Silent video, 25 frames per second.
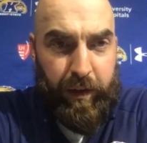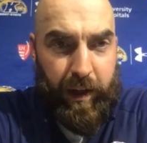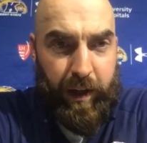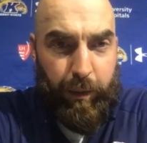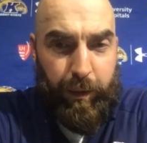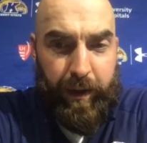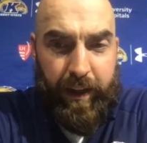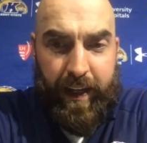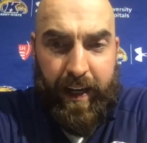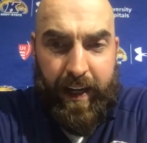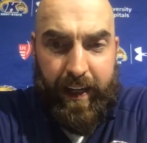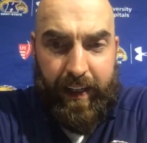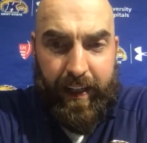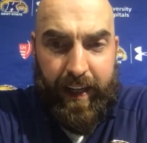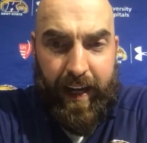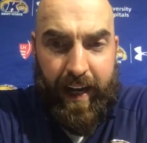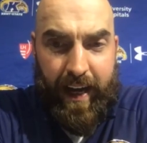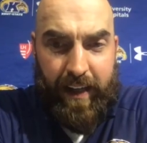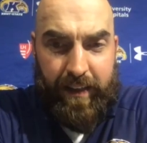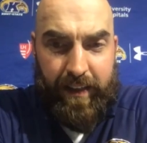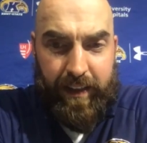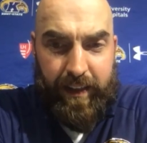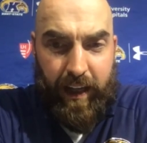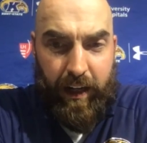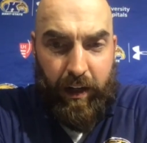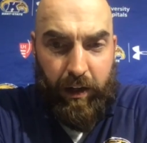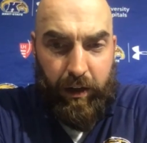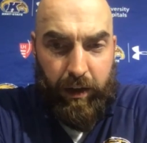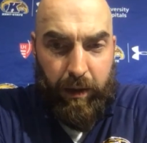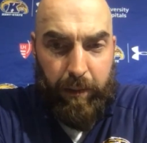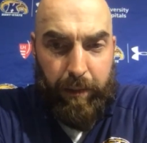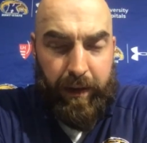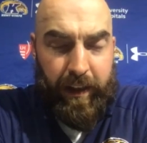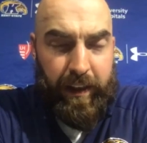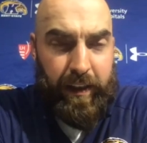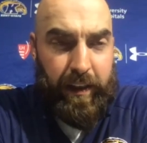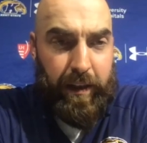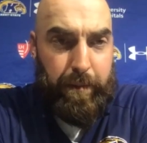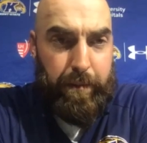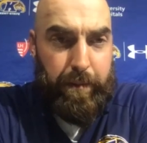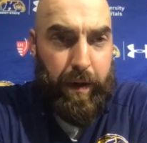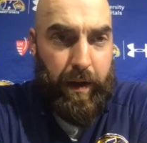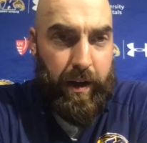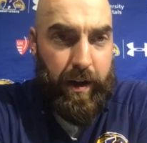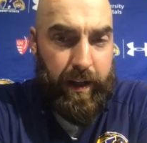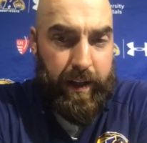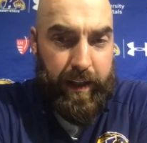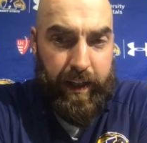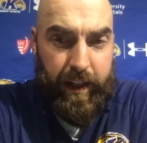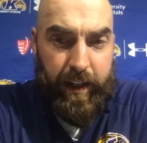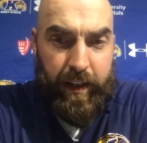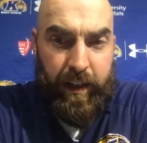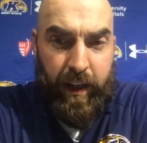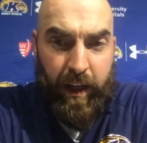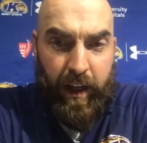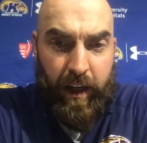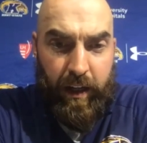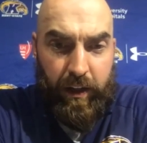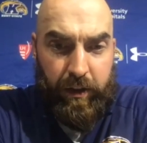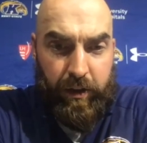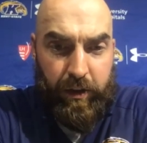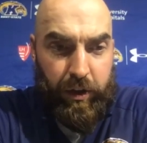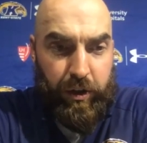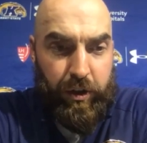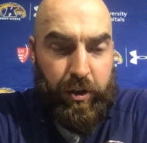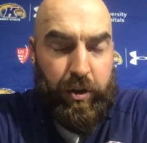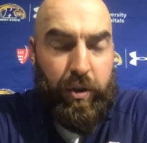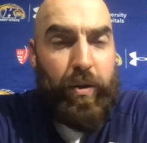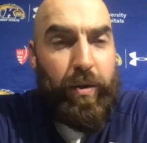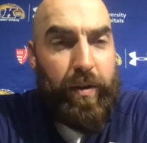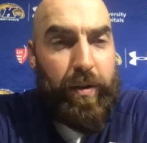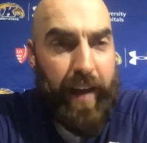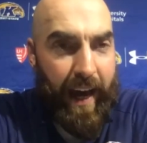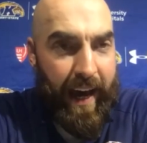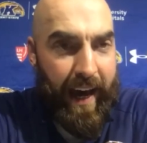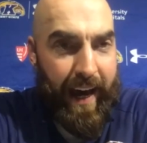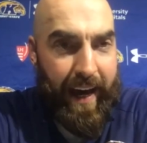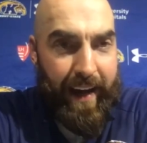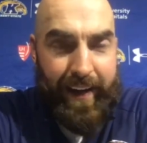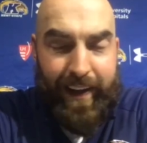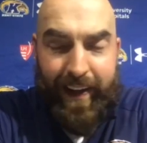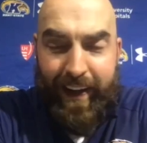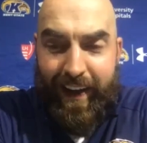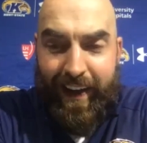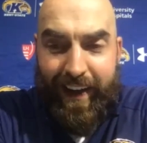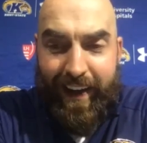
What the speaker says: that we got guys that are completely bought in to do that.